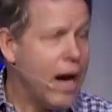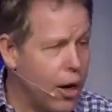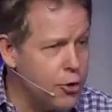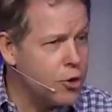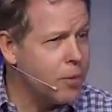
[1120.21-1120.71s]
how
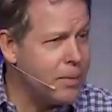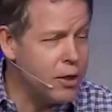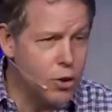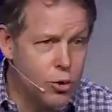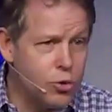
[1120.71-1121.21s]
you can be
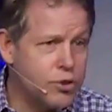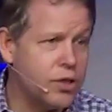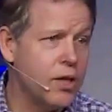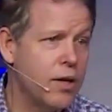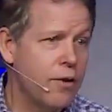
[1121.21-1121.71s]
used
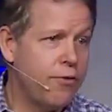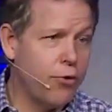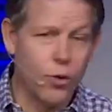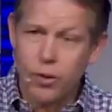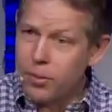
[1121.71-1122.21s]

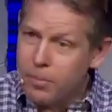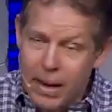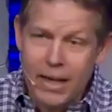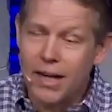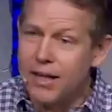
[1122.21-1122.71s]
for
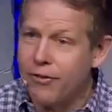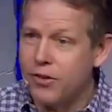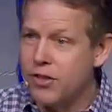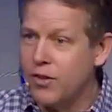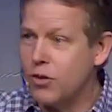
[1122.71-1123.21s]
making a
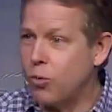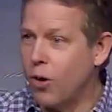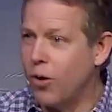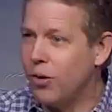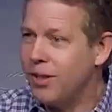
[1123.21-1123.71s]
difference in this
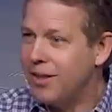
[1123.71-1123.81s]
world.